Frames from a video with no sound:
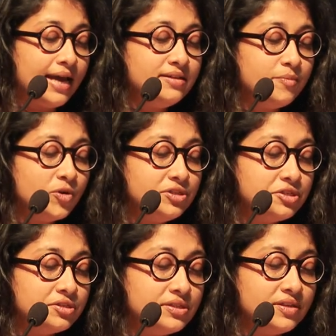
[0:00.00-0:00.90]
and
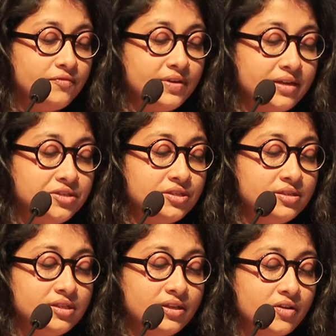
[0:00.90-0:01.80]
depositions in
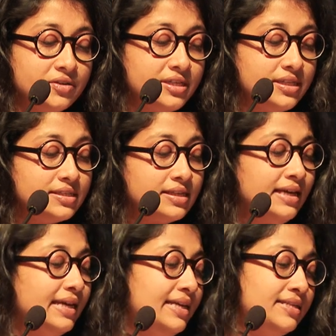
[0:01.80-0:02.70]
financial securities,
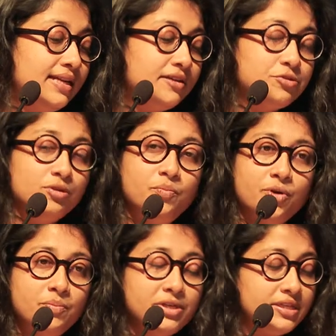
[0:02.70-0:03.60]
intellectual
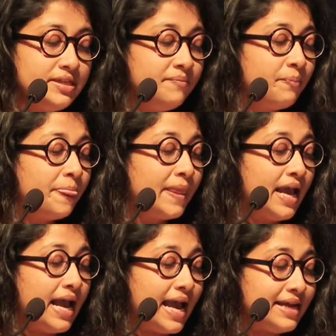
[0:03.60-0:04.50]
property,
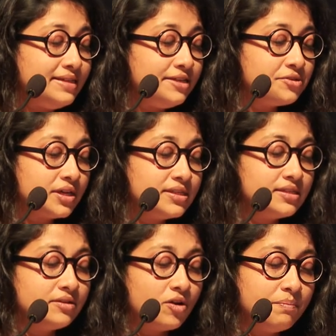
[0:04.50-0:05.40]

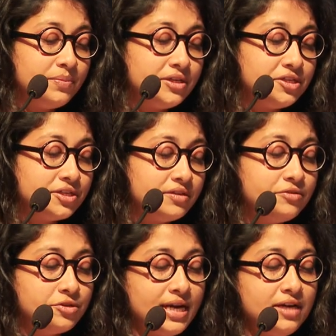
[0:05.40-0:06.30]
antitrust and competition,
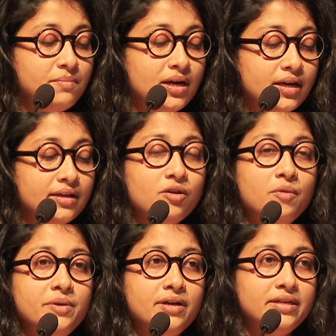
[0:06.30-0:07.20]
trademark and
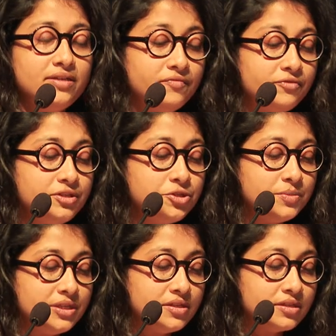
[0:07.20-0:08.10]
copyright
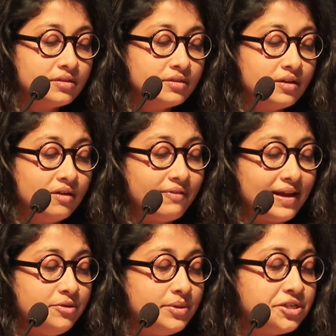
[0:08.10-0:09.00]
infringement,
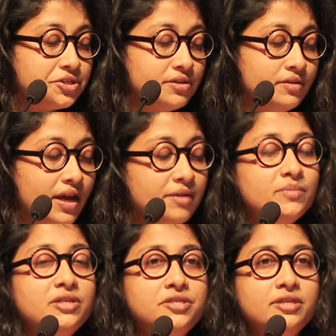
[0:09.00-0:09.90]
valuation and
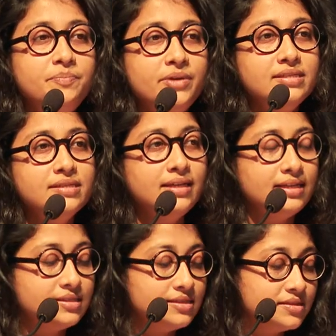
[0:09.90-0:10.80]
merger appraisal
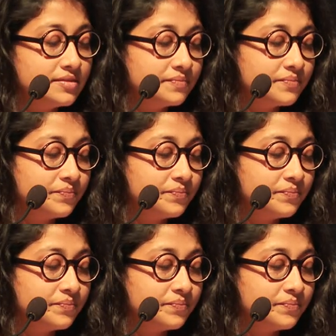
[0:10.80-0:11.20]
cases.